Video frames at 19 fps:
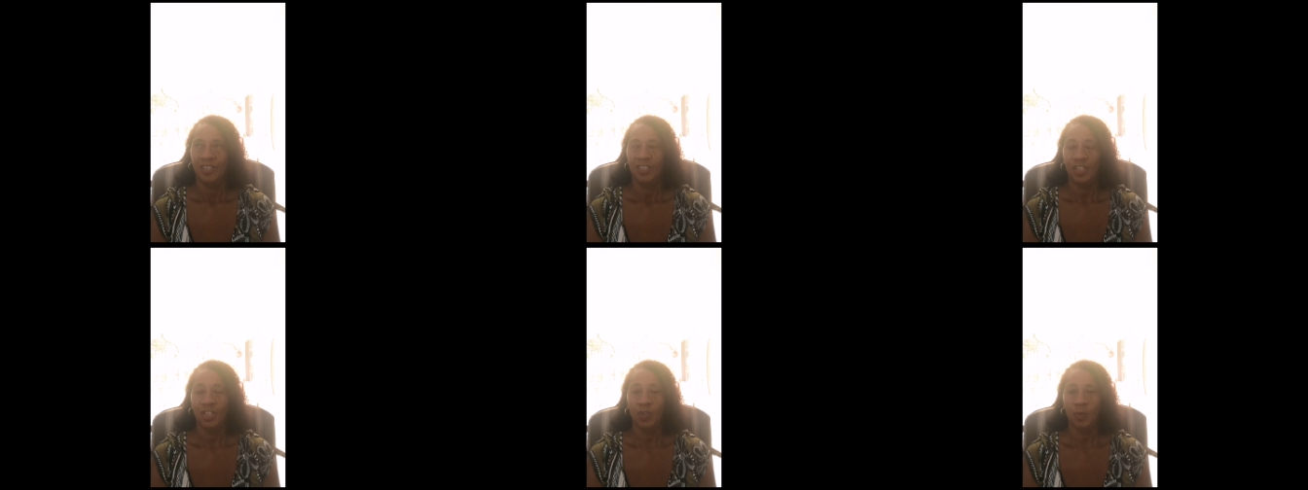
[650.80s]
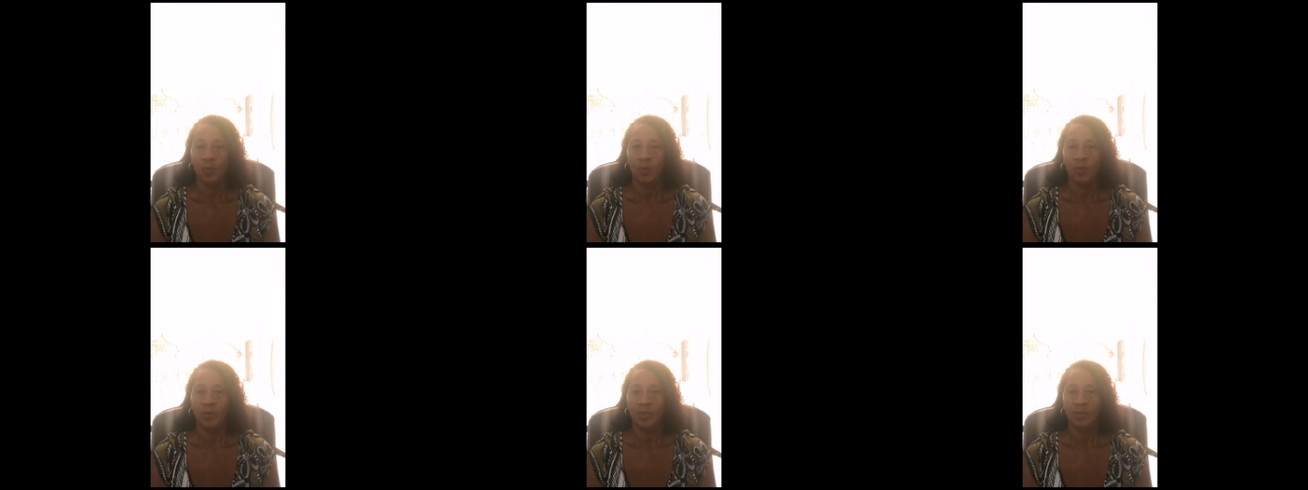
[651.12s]
she
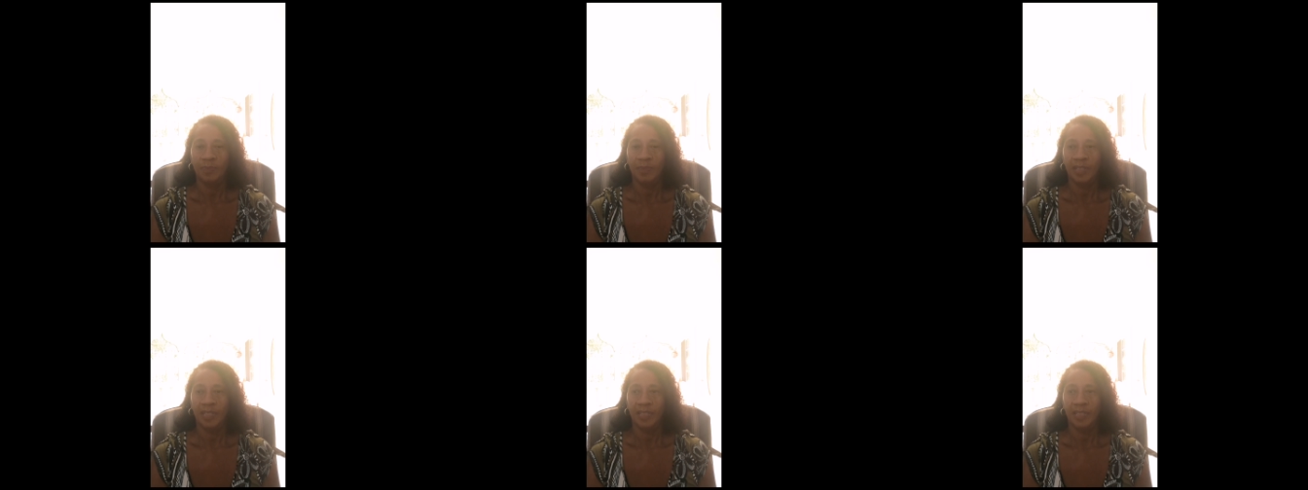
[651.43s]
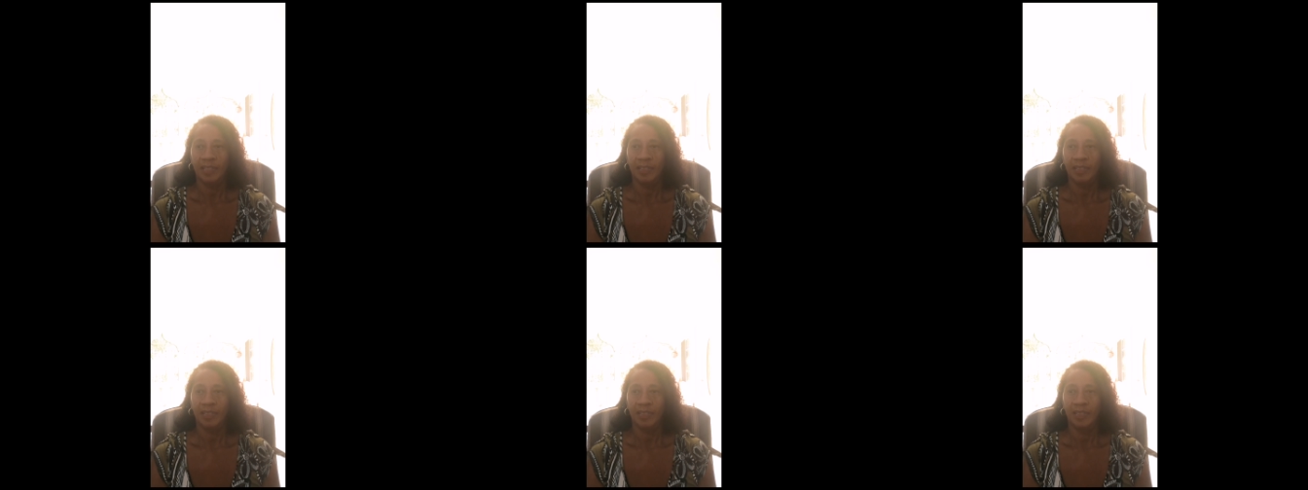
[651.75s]
called me
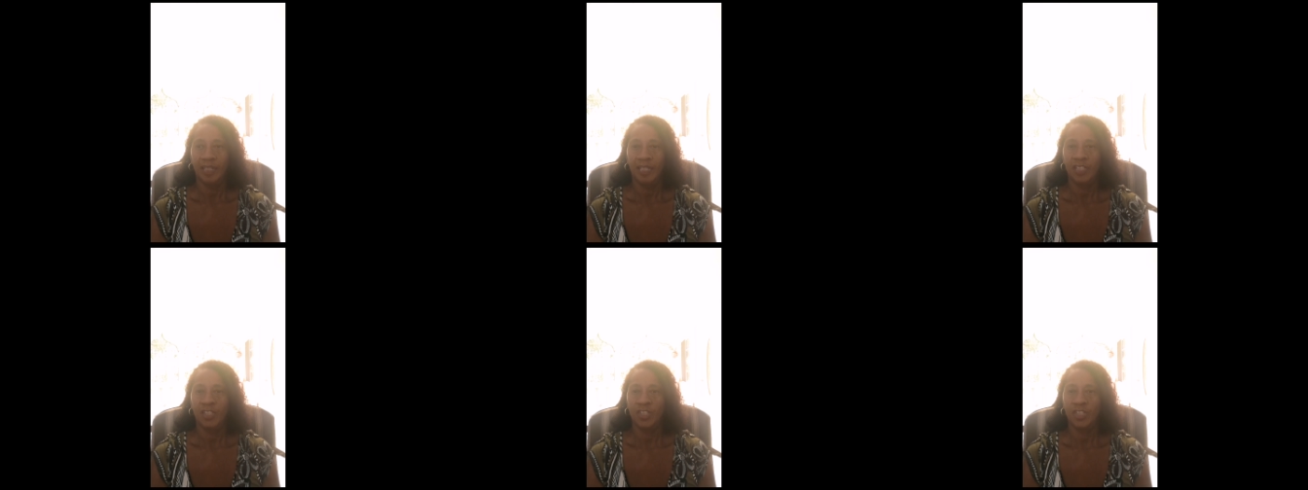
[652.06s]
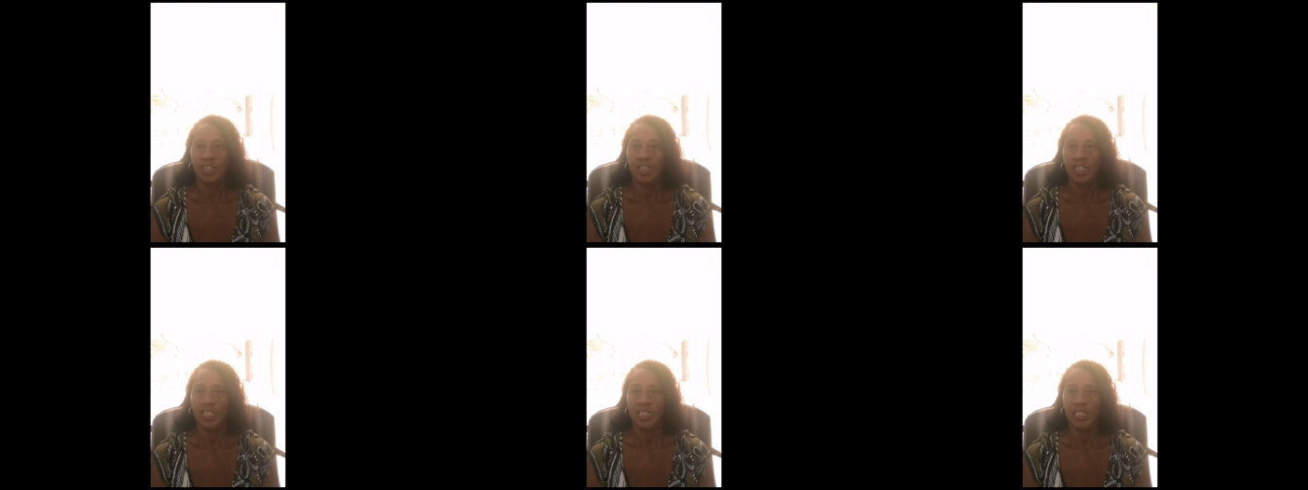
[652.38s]
and
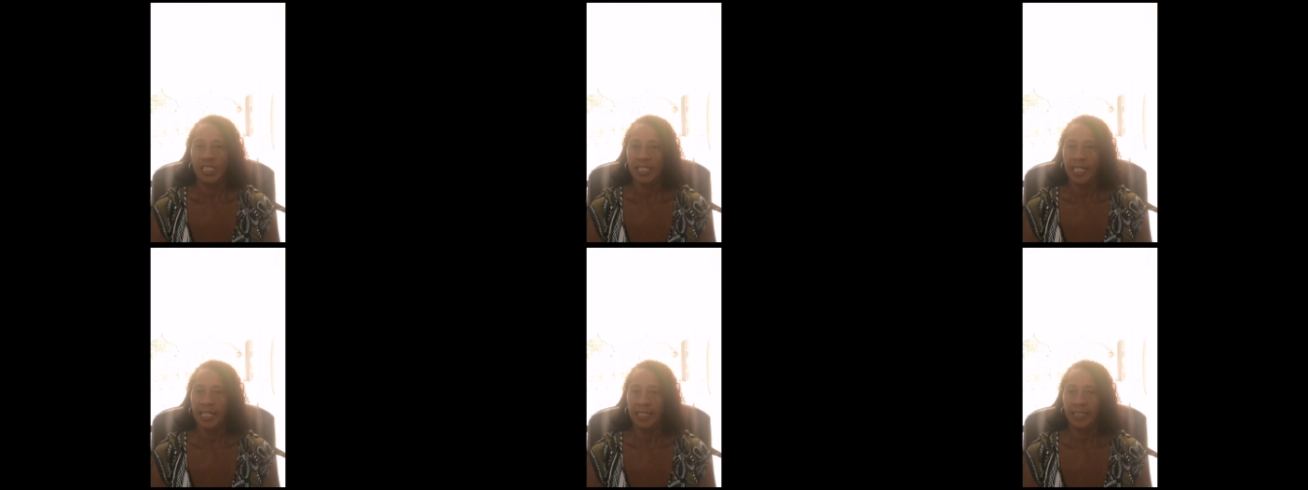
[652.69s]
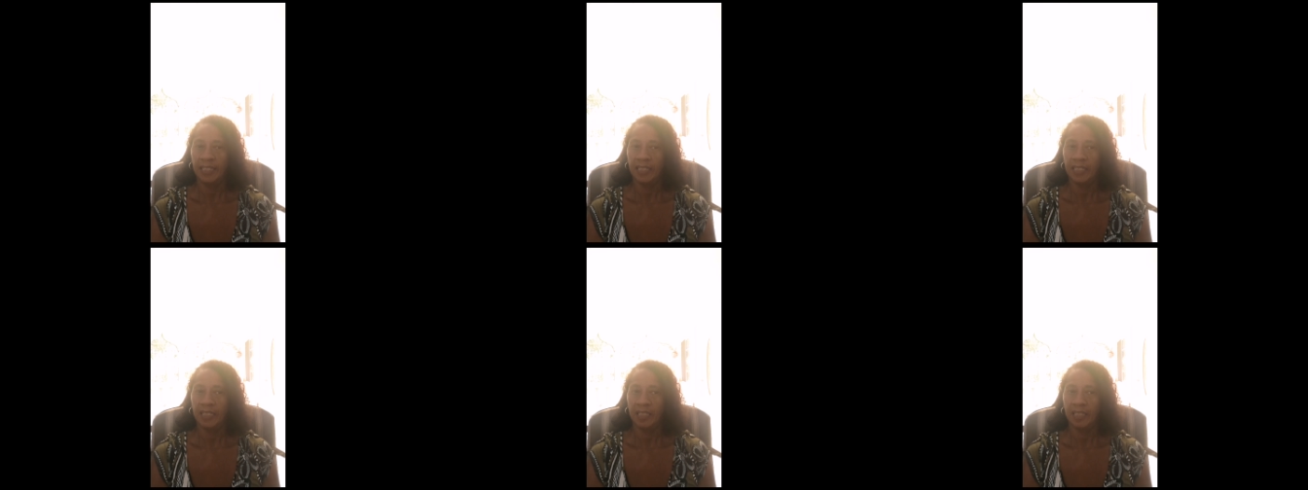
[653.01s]
she
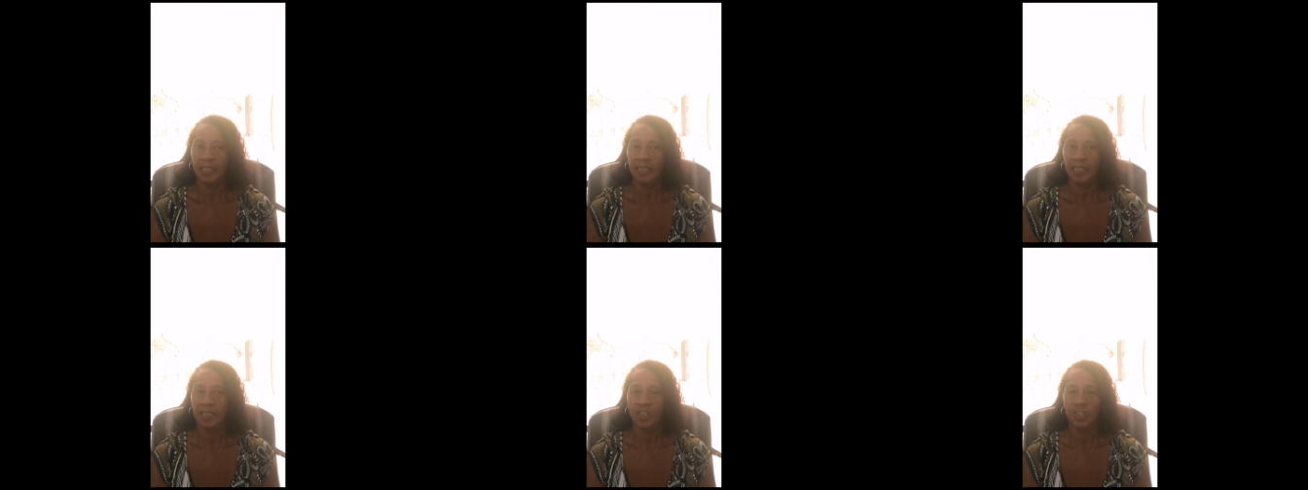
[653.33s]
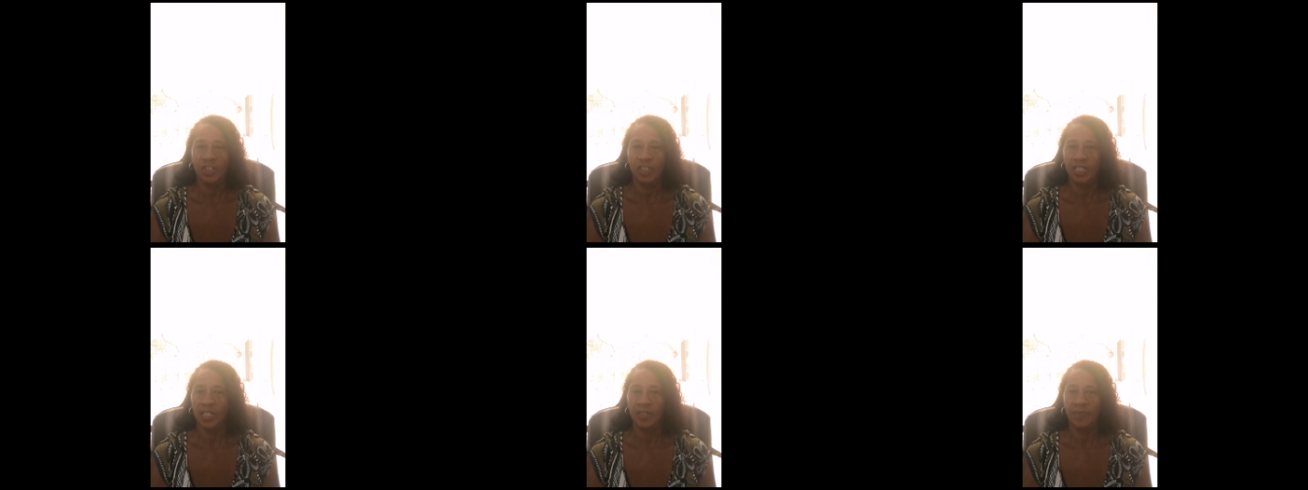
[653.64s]
said
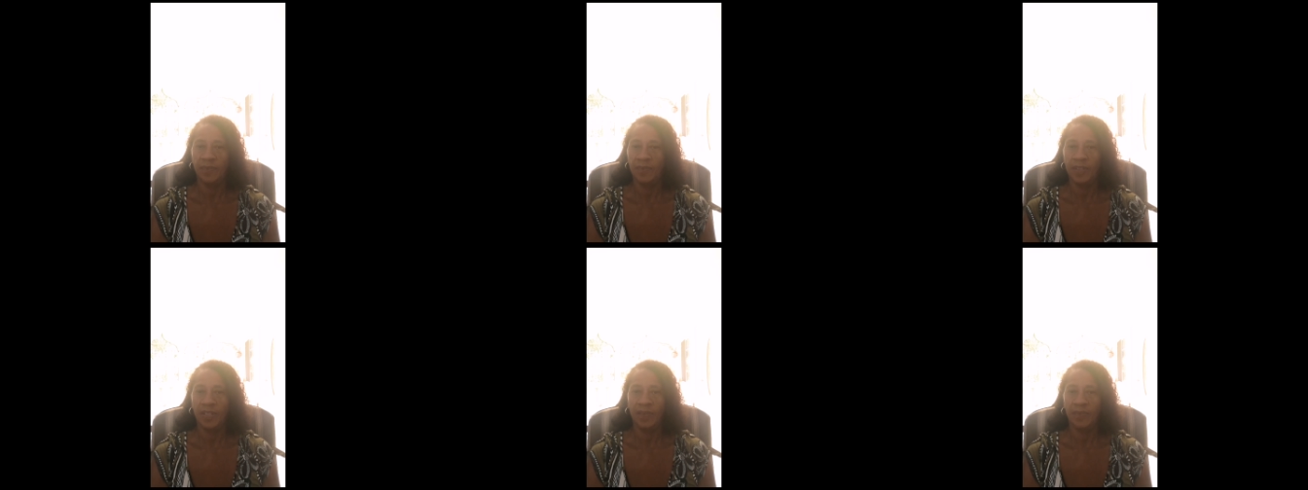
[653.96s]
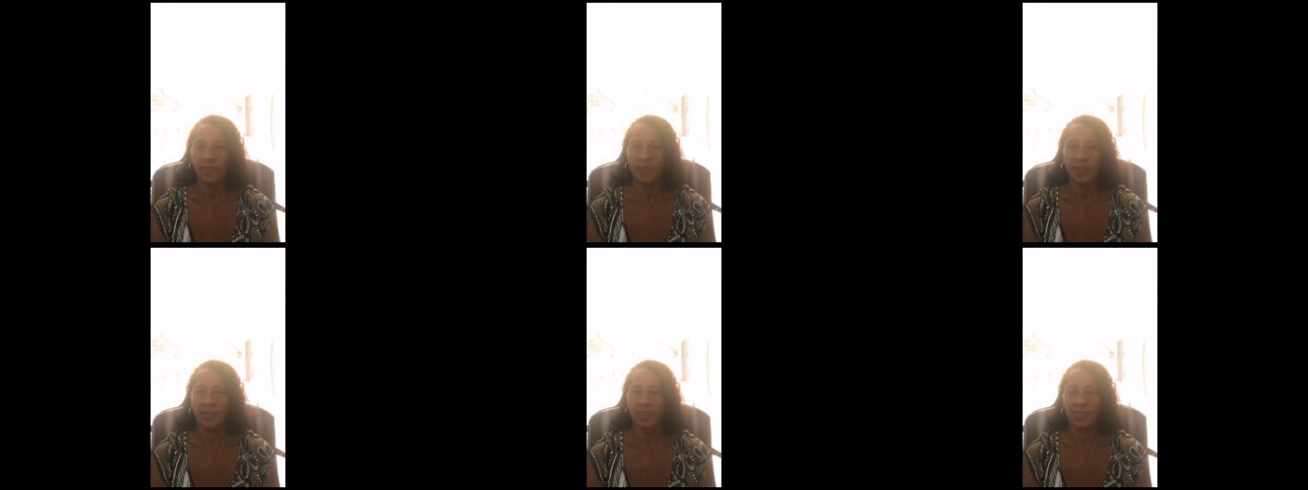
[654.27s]
she didn't
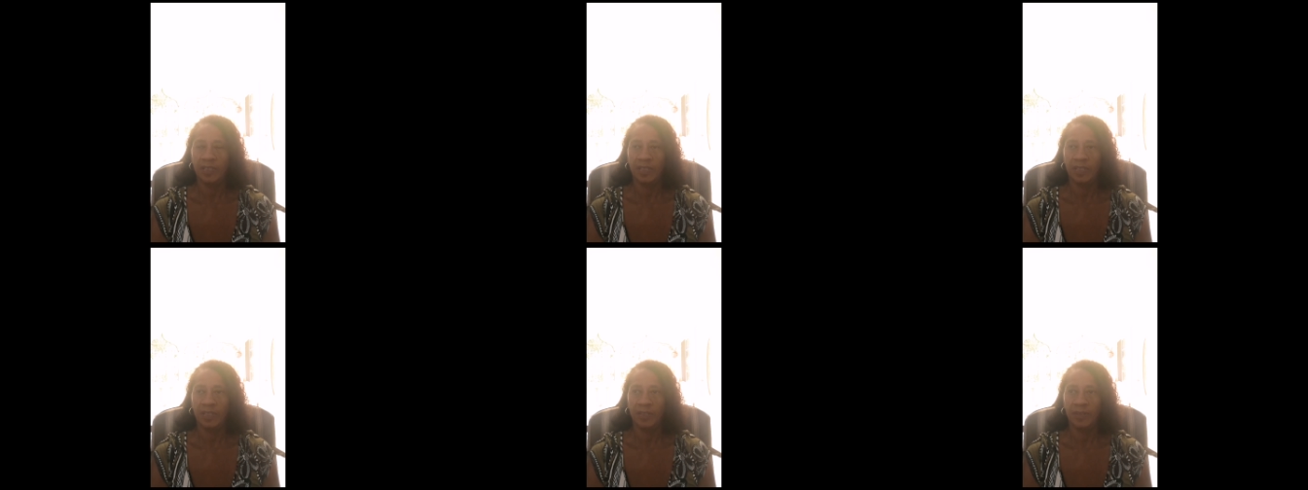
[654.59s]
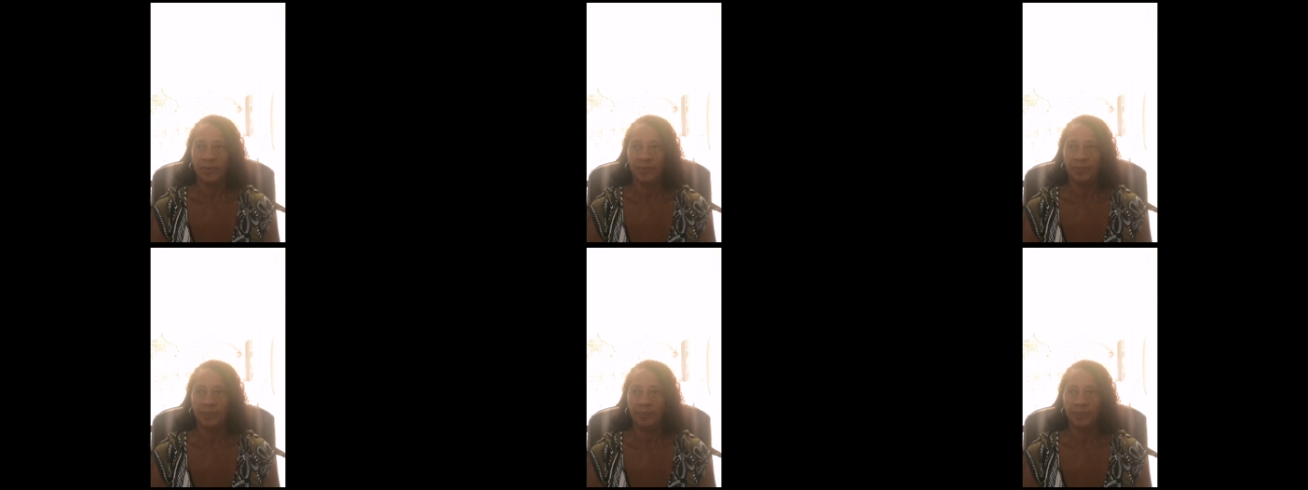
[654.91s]
think
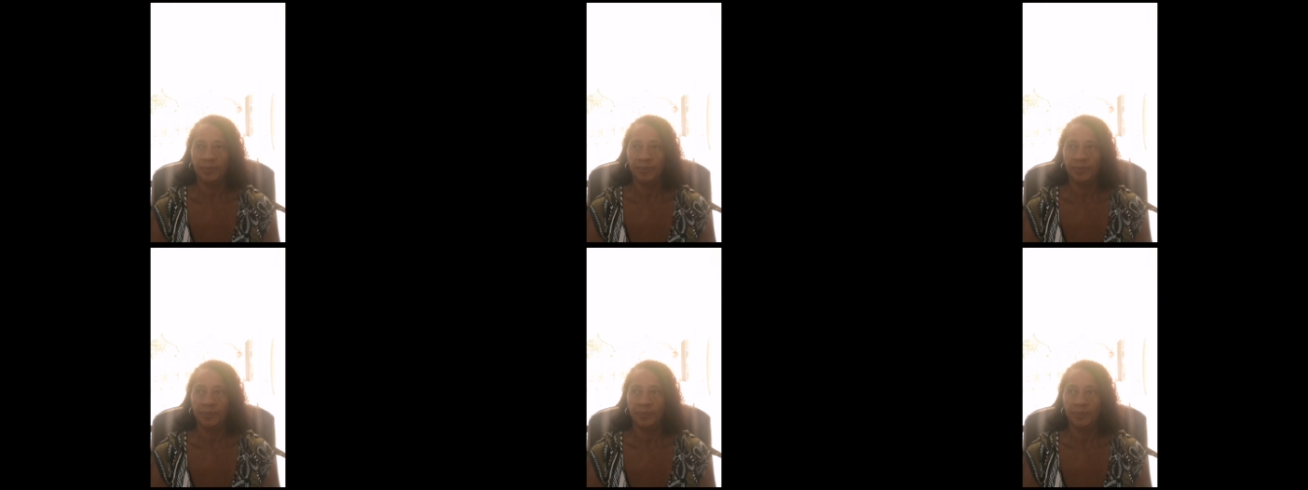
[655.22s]
that